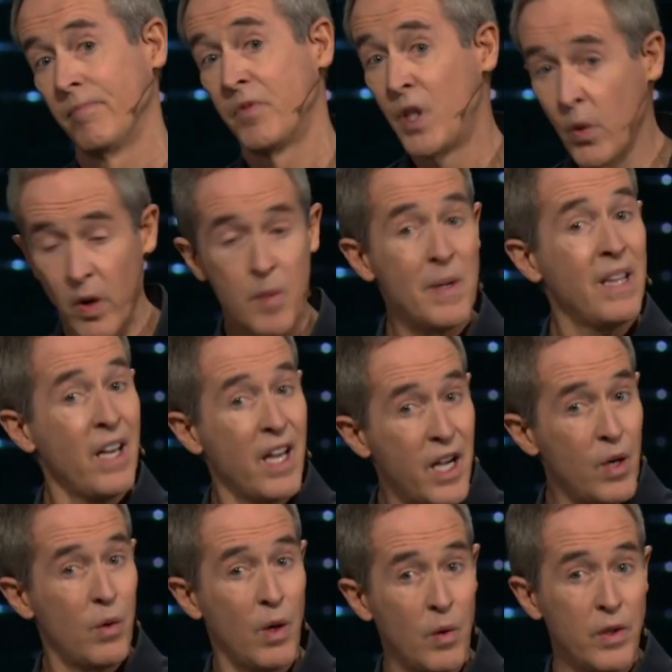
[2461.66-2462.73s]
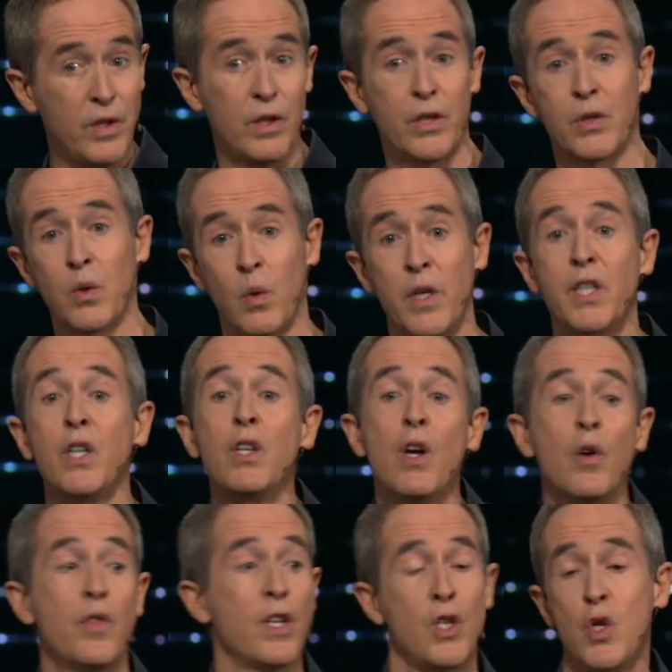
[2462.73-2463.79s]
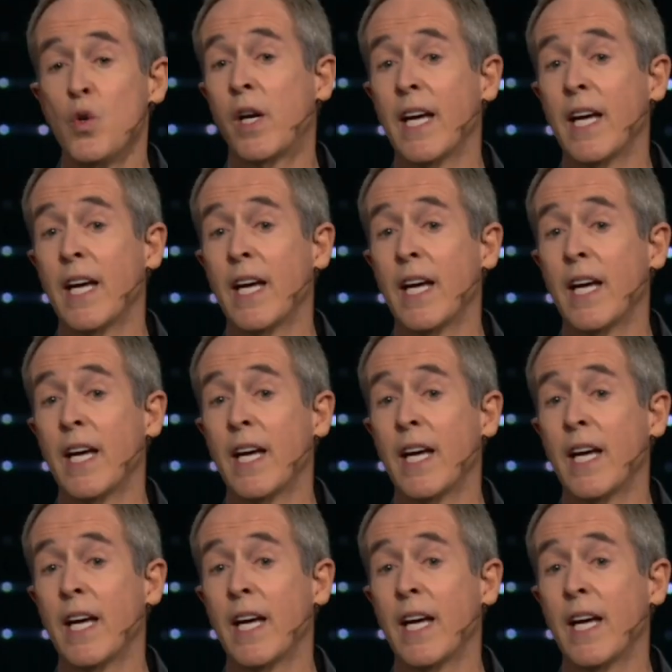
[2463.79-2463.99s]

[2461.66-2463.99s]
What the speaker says: Do you want to be the hero in your story? Do you know that you